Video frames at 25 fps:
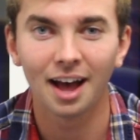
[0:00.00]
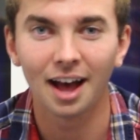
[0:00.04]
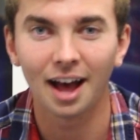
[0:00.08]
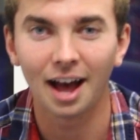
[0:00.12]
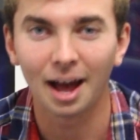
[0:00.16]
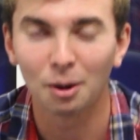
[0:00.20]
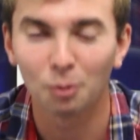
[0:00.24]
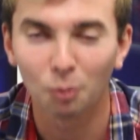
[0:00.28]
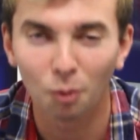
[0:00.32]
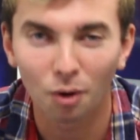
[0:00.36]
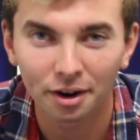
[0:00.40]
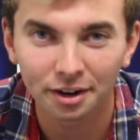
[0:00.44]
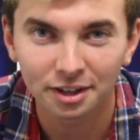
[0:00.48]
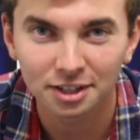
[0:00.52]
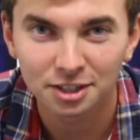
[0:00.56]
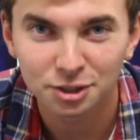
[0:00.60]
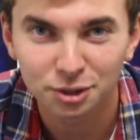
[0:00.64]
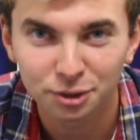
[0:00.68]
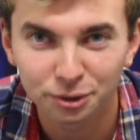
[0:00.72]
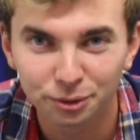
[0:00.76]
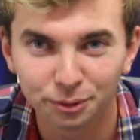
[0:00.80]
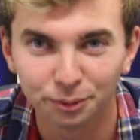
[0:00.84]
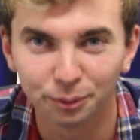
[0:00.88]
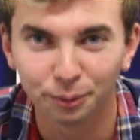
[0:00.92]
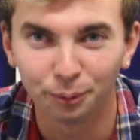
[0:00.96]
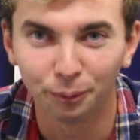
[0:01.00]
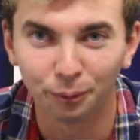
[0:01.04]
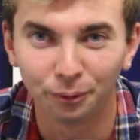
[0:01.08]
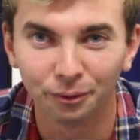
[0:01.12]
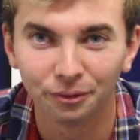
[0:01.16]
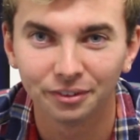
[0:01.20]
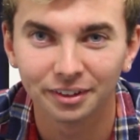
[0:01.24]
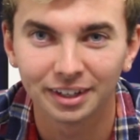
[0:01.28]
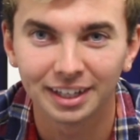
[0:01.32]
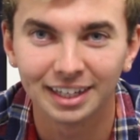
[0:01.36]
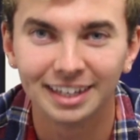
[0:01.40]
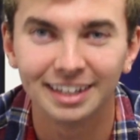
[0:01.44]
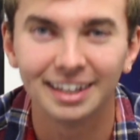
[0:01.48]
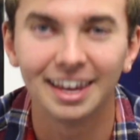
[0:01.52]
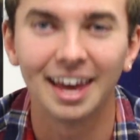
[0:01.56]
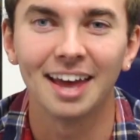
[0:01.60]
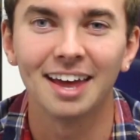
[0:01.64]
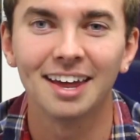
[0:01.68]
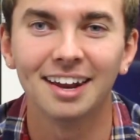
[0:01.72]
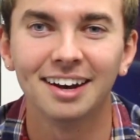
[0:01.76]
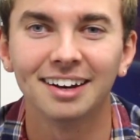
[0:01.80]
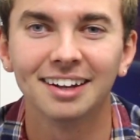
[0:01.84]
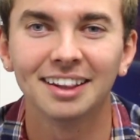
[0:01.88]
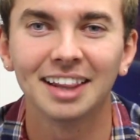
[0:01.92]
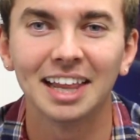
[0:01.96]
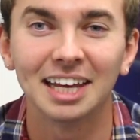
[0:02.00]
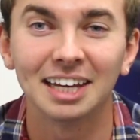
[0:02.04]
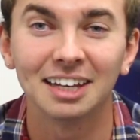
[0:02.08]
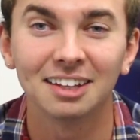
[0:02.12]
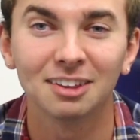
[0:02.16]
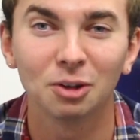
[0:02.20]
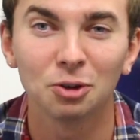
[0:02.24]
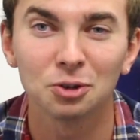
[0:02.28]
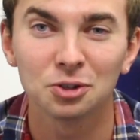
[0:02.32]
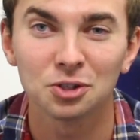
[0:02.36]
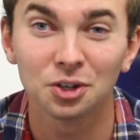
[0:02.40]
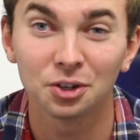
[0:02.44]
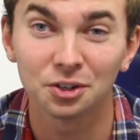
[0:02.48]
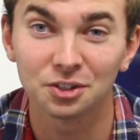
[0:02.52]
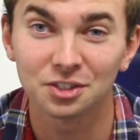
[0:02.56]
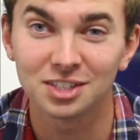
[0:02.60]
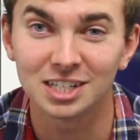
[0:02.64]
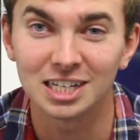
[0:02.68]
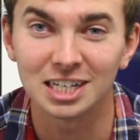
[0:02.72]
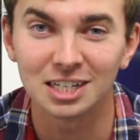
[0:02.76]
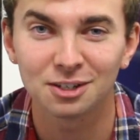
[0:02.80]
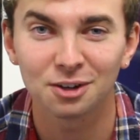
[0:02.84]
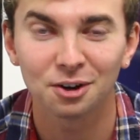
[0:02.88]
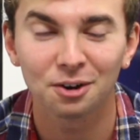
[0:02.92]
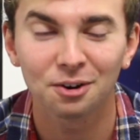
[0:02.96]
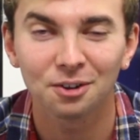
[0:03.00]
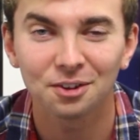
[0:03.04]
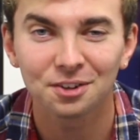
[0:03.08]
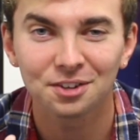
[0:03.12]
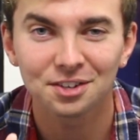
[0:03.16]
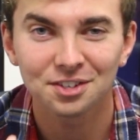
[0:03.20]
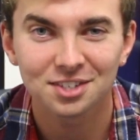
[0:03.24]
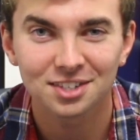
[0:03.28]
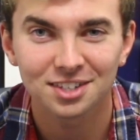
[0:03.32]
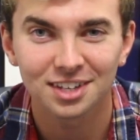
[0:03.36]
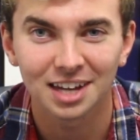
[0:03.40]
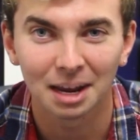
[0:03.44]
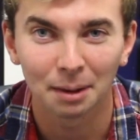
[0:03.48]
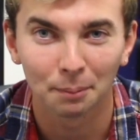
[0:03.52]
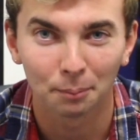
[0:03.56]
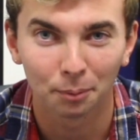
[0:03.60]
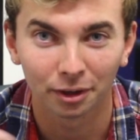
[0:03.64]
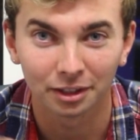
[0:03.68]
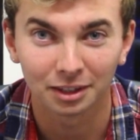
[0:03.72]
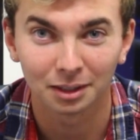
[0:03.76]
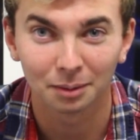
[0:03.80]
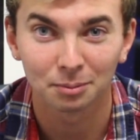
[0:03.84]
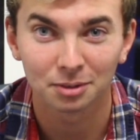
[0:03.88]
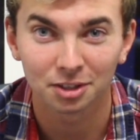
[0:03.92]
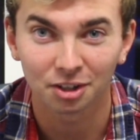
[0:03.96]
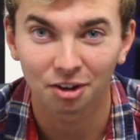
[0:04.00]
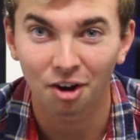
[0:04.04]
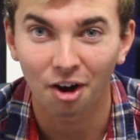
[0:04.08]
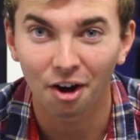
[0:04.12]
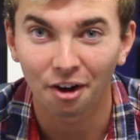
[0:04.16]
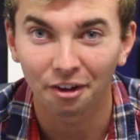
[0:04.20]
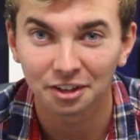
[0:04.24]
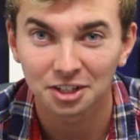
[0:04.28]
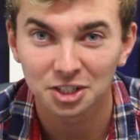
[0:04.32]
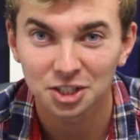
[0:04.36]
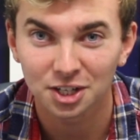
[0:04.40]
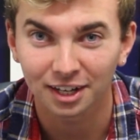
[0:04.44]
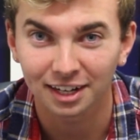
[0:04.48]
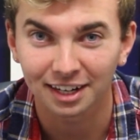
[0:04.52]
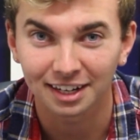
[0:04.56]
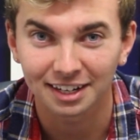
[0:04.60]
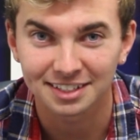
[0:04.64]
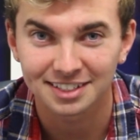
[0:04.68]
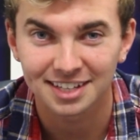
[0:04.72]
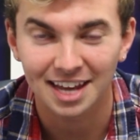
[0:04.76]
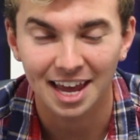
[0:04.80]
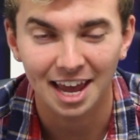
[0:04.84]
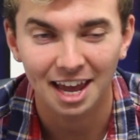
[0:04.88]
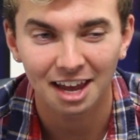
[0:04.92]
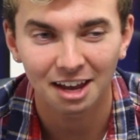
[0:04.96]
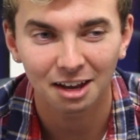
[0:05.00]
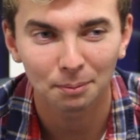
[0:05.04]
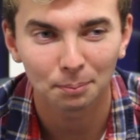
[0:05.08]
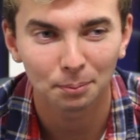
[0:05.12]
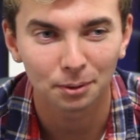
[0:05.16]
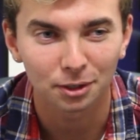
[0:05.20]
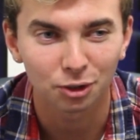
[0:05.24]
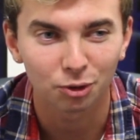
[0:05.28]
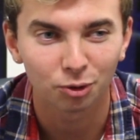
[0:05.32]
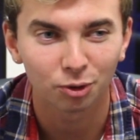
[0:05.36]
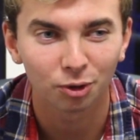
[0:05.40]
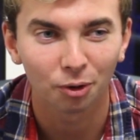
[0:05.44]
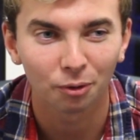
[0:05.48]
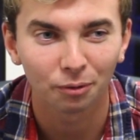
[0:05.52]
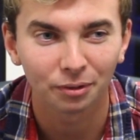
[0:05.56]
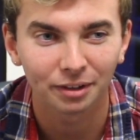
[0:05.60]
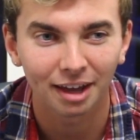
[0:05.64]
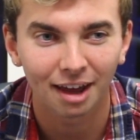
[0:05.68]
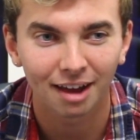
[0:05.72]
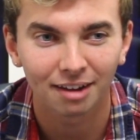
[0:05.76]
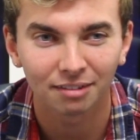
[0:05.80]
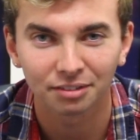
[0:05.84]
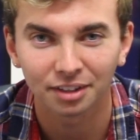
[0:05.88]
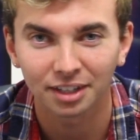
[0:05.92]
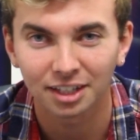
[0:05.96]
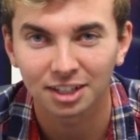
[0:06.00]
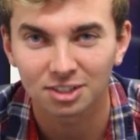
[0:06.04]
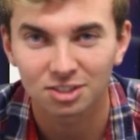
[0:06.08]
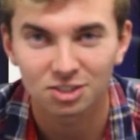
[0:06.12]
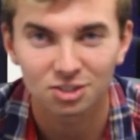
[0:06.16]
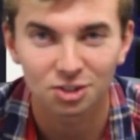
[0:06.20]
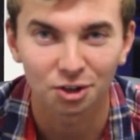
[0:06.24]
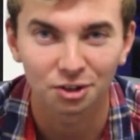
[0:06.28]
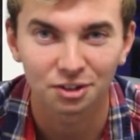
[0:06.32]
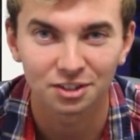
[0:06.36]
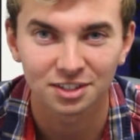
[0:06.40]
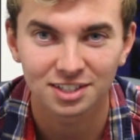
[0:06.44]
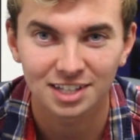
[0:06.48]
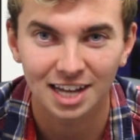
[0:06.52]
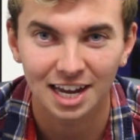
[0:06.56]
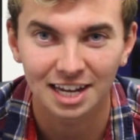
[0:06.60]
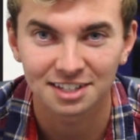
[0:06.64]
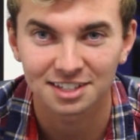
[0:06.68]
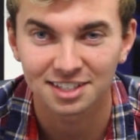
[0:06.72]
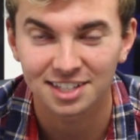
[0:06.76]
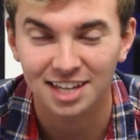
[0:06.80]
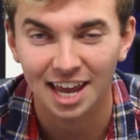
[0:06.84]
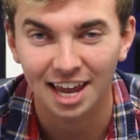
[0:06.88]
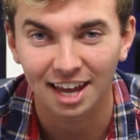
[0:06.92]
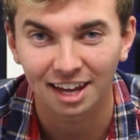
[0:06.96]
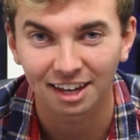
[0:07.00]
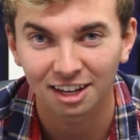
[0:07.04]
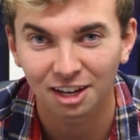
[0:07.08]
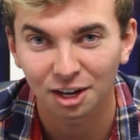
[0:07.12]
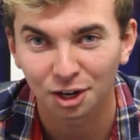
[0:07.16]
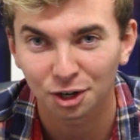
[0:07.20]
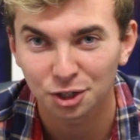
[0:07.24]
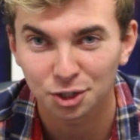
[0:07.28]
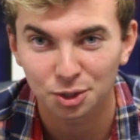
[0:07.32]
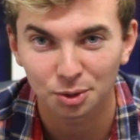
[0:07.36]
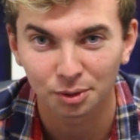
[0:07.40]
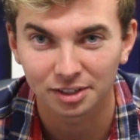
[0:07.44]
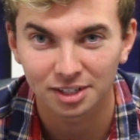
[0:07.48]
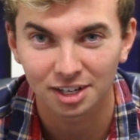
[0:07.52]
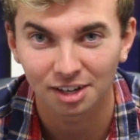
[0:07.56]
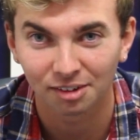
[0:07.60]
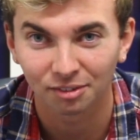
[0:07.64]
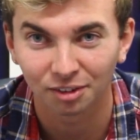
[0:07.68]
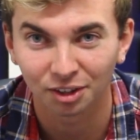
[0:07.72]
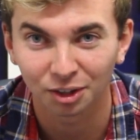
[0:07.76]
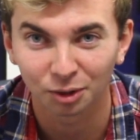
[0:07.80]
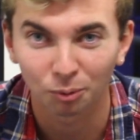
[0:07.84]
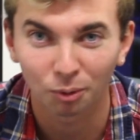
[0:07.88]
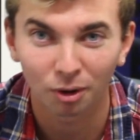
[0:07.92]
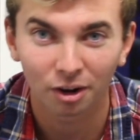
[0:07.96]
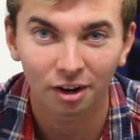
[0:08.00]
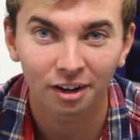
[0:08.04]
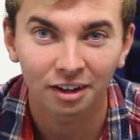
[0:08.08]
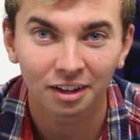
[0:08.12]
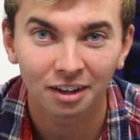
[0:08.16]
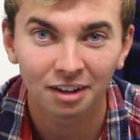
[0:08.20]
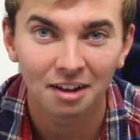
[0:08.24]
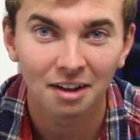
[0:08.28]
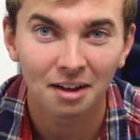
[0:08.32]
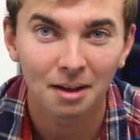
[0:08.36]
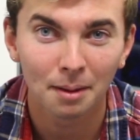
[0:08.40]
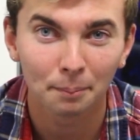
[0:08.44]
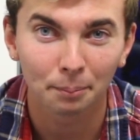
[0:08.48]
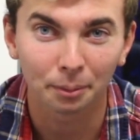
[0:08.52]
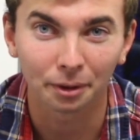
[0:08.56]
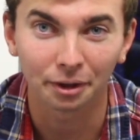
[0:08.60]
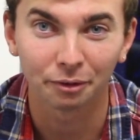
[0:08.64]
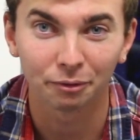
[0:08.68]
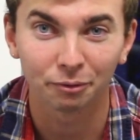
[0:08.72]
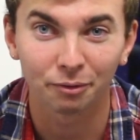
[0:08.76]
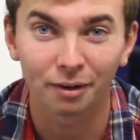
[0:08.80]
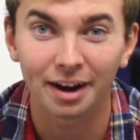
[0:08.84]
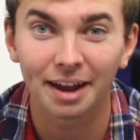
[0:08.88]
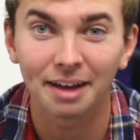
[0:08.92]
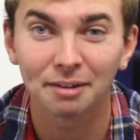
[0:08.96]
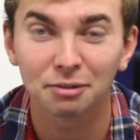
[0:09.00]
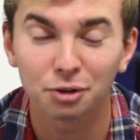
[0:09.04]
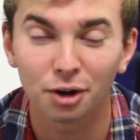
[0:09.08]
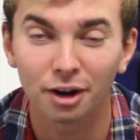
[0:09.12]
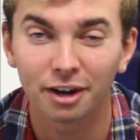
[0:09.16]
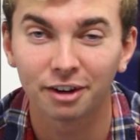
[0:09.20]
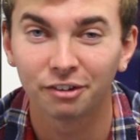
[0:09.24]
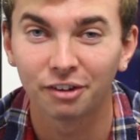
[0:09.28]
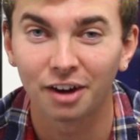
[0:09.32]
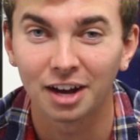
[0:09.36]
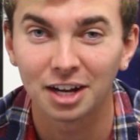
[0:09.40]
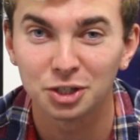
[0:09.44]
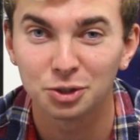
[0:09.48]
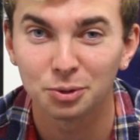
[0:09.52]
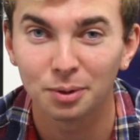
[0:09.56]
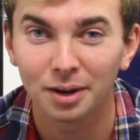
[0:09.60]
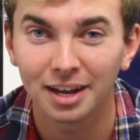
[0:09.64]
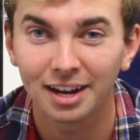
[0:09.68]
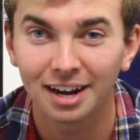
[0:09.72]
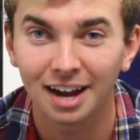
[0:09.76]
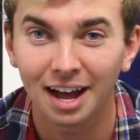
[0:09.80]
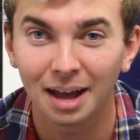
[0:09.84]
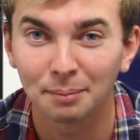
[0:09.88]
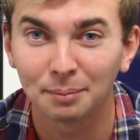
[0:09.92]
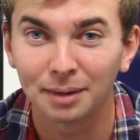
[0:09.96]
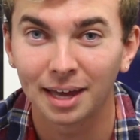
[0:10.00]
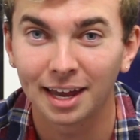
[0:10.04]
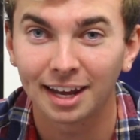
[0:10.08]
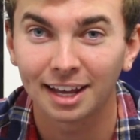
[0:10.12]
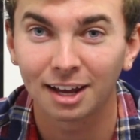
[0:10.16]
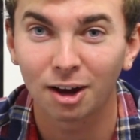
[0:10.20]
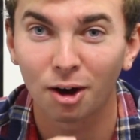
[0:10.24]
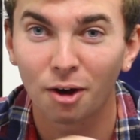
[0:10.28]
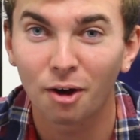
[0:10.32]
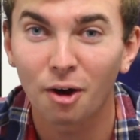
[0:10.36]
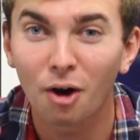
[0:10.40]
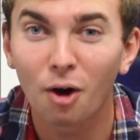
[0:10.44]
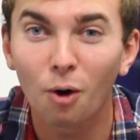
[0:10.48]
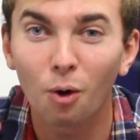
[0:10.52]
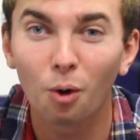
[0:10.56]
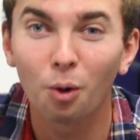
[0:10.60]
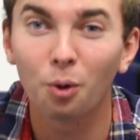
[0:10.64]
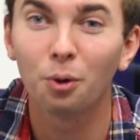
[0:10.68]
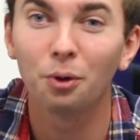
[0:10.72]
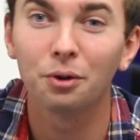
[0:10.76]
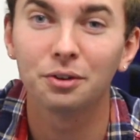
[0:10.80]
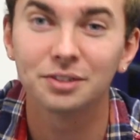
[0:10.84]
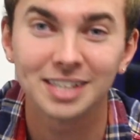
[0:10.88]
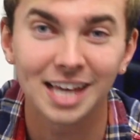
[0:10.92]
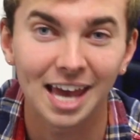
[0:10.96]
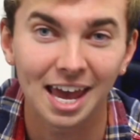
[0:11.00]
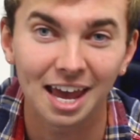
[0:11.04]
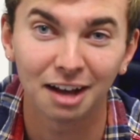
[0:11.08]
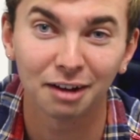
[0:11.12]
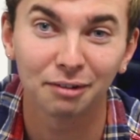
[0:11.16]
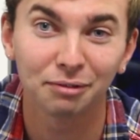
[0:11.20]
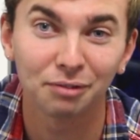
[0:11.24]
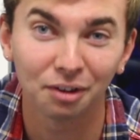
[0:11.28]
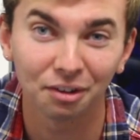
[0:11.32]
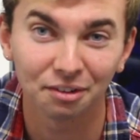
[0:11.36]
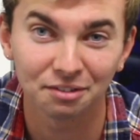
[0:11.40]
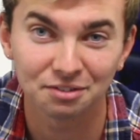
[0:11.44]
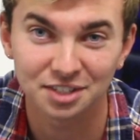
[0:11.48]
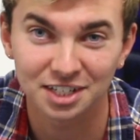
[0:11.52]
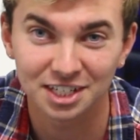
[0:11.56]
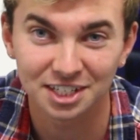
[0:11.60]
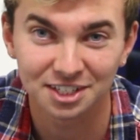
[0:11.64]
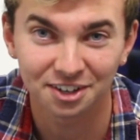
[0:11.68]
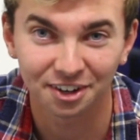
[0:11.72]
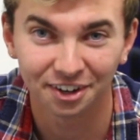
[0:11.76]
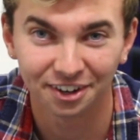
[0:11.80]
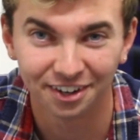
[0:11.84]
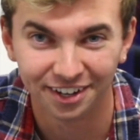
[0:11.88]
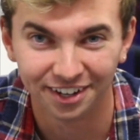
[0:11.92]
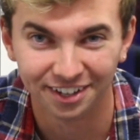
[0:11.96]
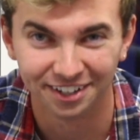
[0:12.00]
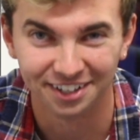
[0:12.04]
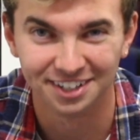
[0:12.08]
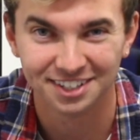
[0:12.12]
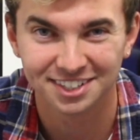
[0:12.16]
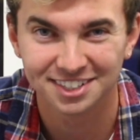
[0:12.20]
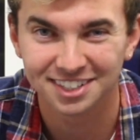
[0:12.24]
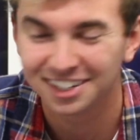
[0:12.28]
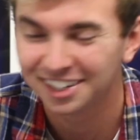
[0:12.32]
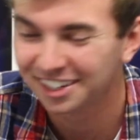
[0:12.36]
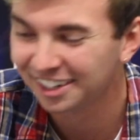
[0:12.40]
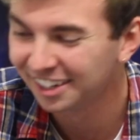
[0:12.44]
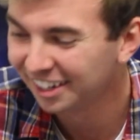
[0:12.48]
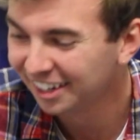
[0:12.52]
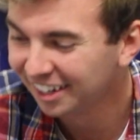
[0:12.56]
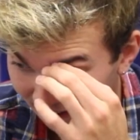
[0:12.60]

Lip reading: I wanted to get like those little sea turtles and bring them to college like in a tank, but you can only have like a certain size tank here, so it didn't really work. But right after I graduate, I'm getting a whole tank full of sea turtles.